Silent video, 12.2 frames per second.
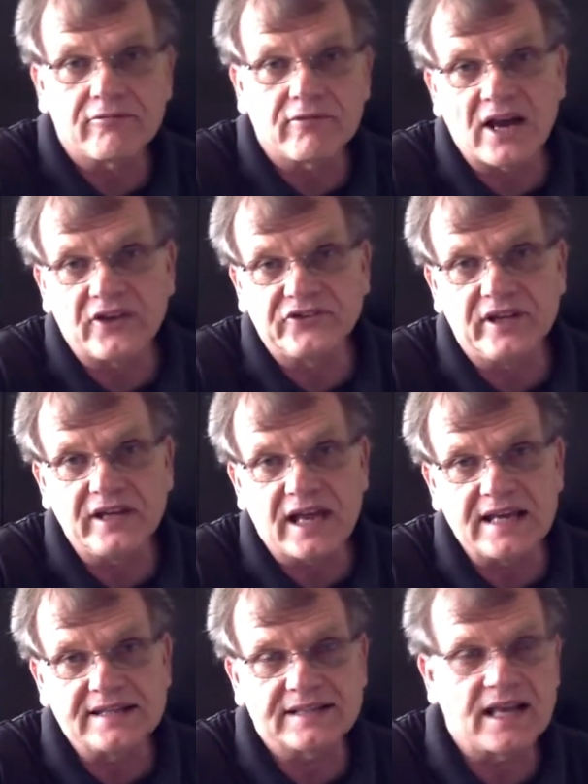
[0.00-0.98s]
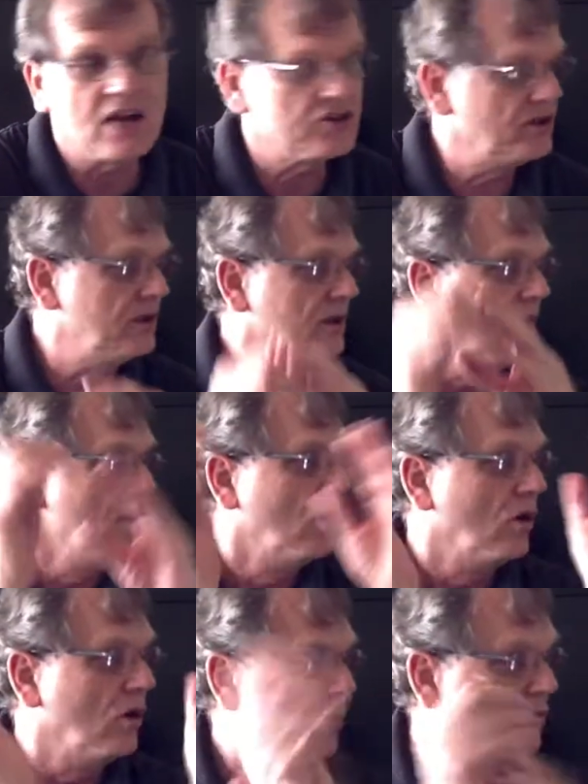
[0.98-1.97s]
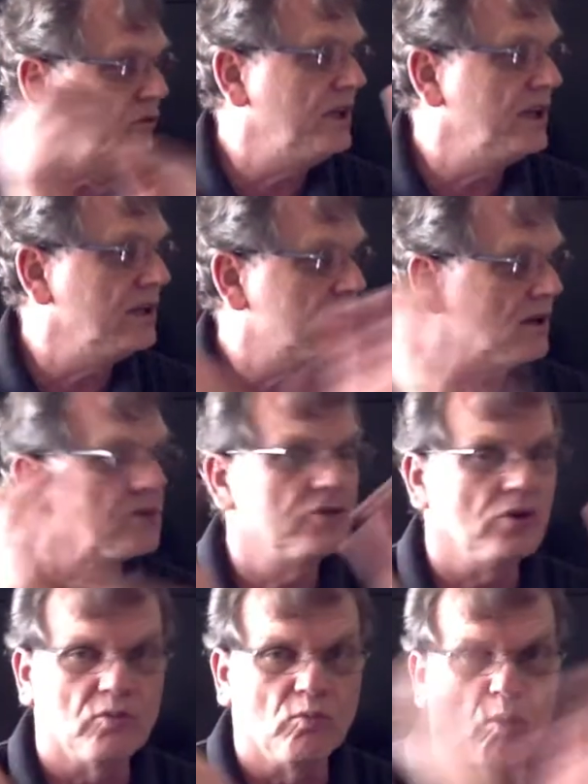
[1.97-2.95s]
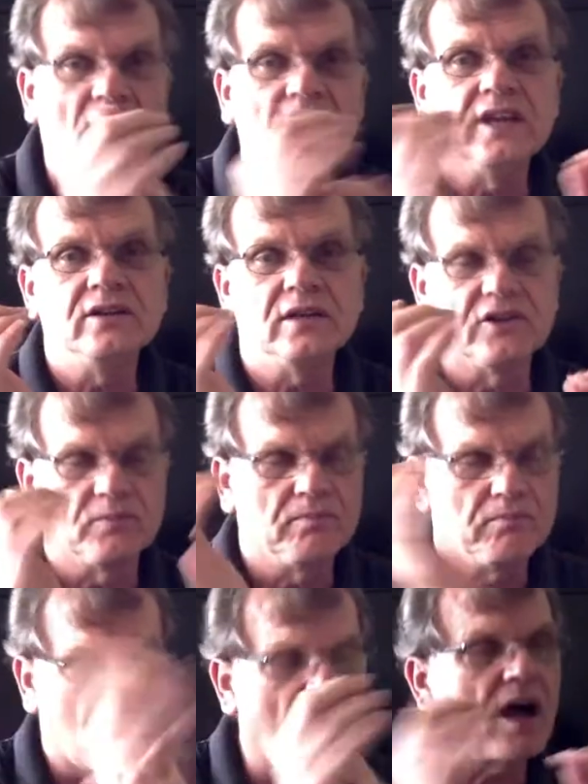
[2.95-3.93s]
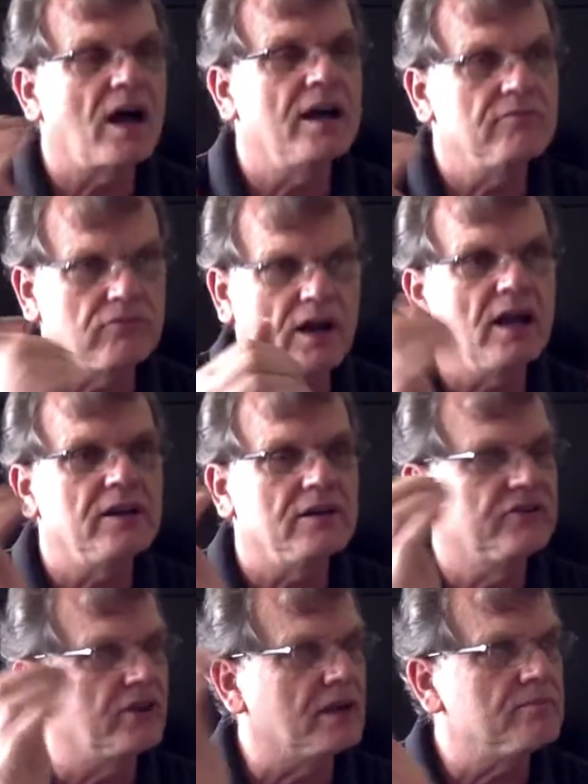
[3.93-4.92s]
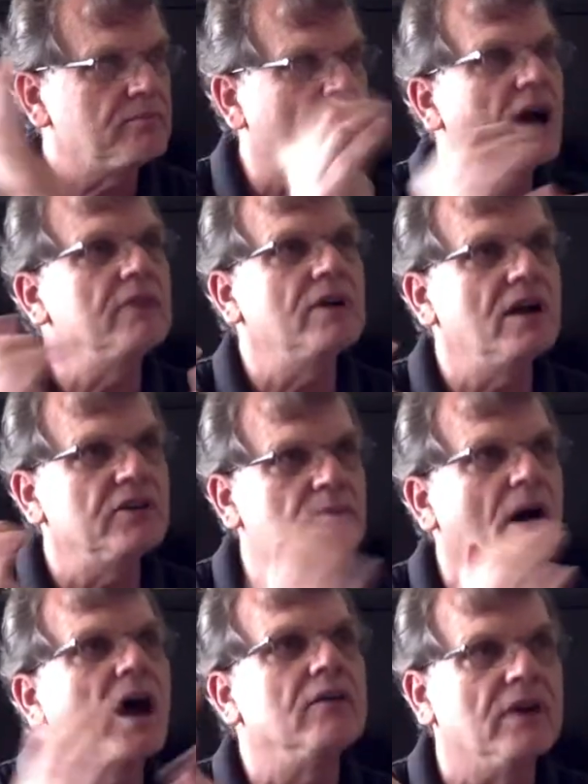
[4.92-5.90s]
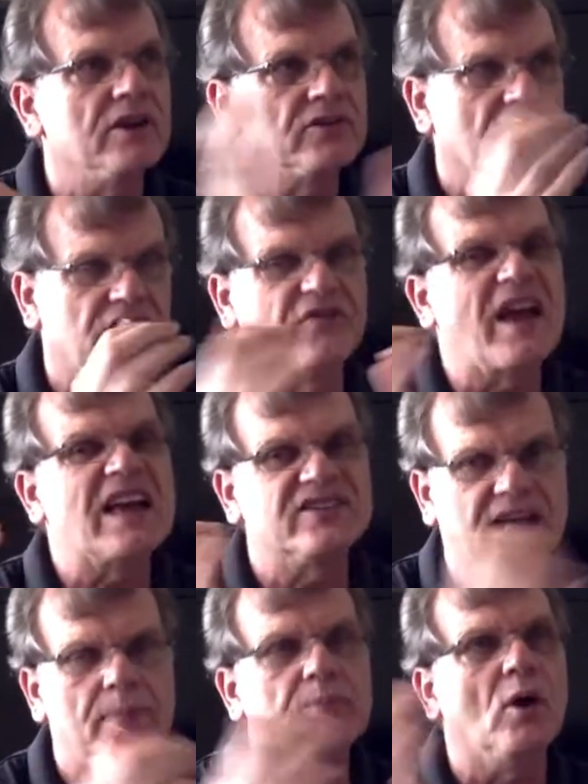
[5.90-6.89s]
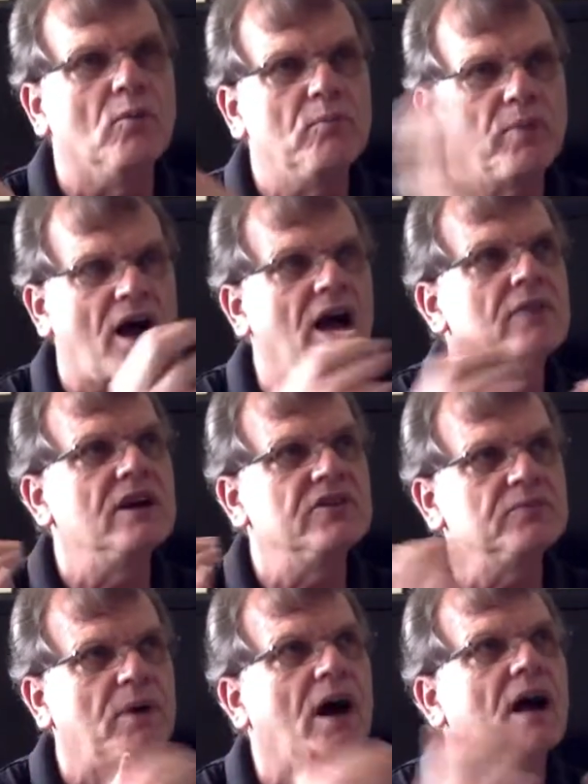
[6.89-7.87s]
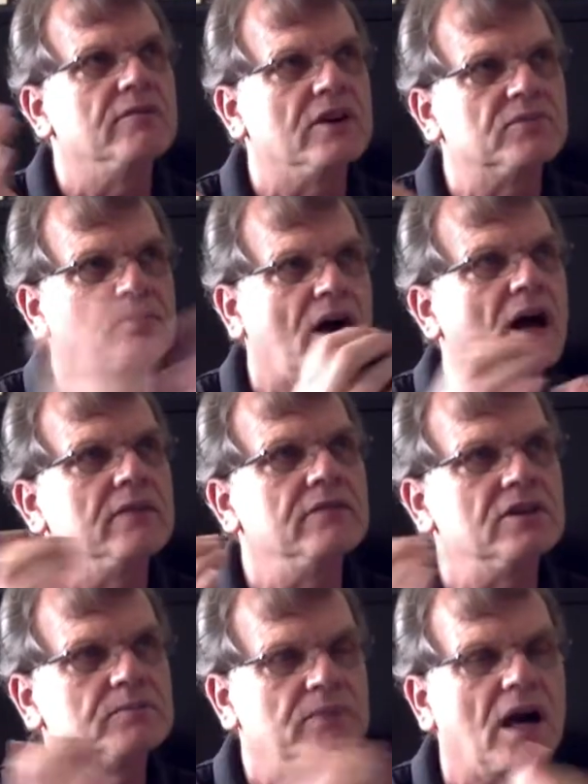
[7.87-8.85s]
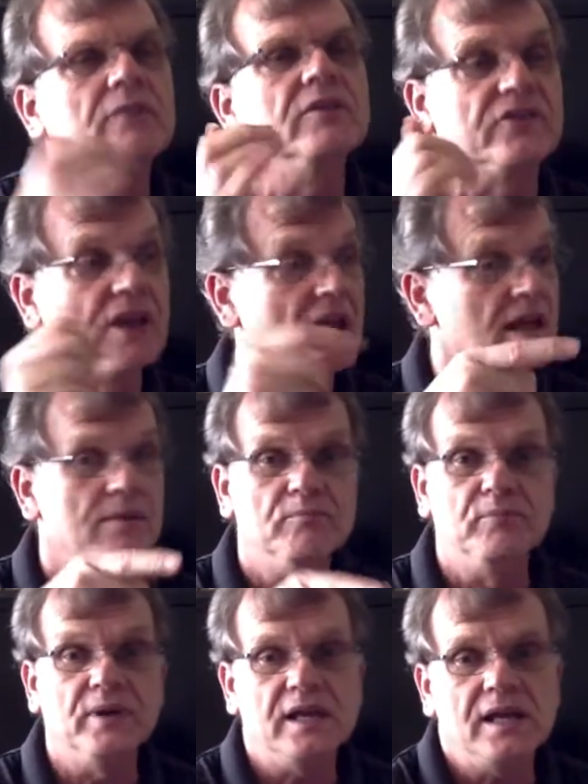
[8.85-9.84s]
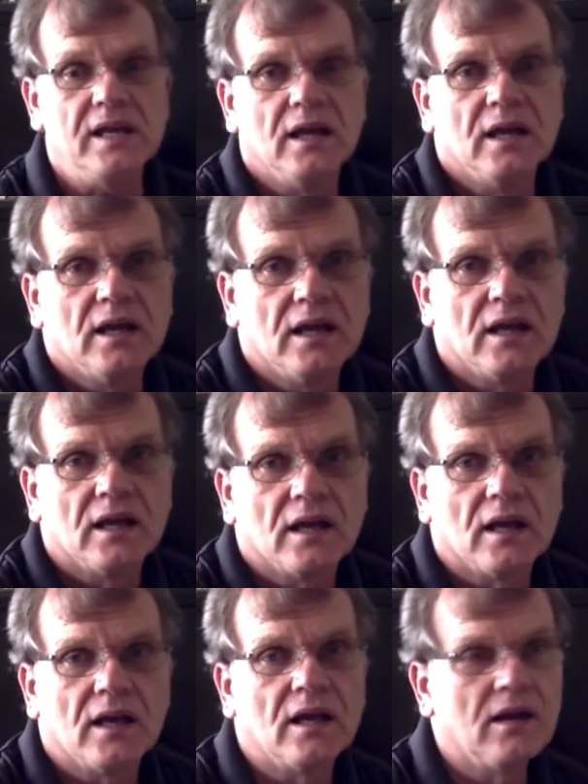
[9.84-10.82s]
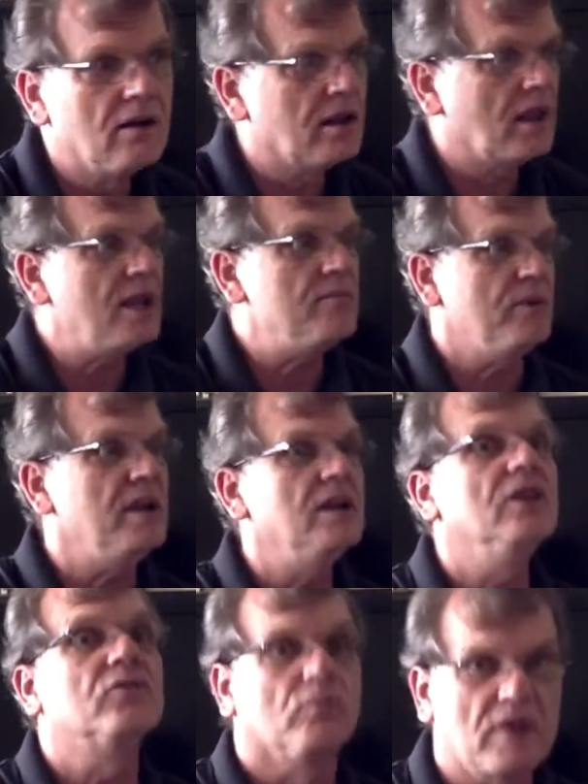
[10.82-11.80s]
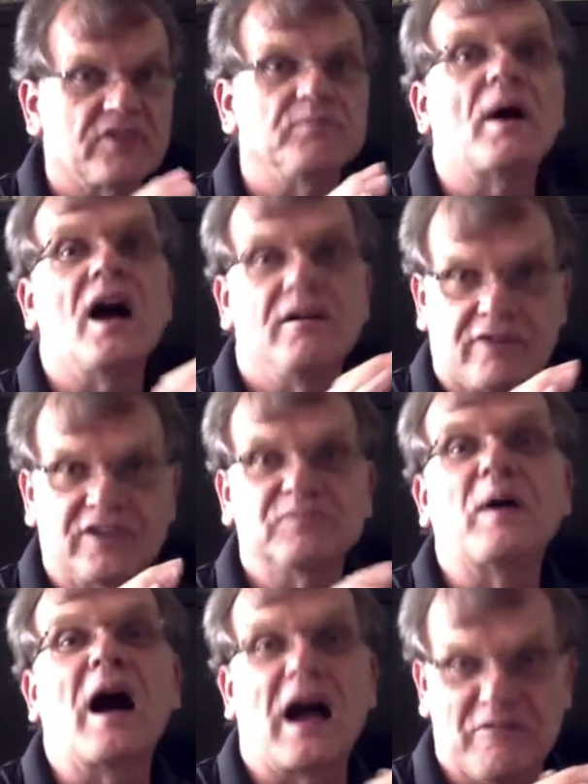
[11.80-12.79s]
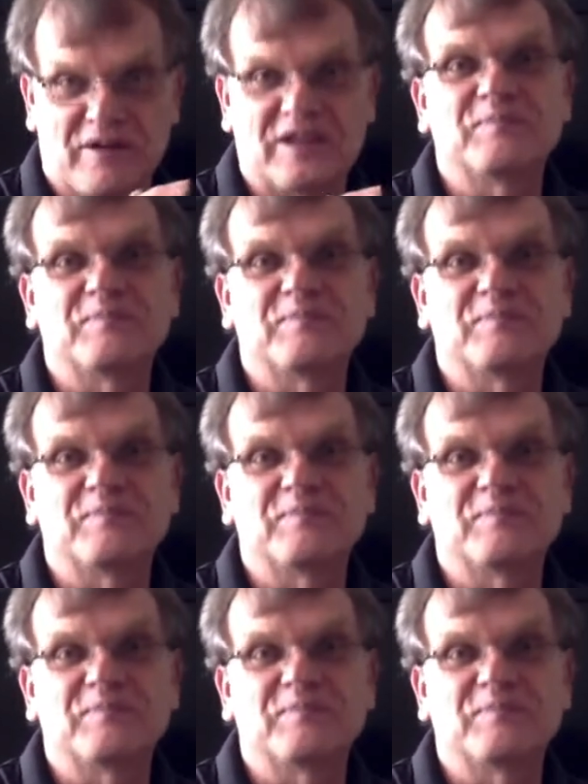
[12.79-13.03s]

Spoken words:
rest in the A section. Old Dan Tucker. So it's 1, it's pie rest. It's like pie rest, pie rest. It's fast tempo. Pie rest, pie rest, pie rest, pie rest. B, Okay, B is rest pi, rest pi, rest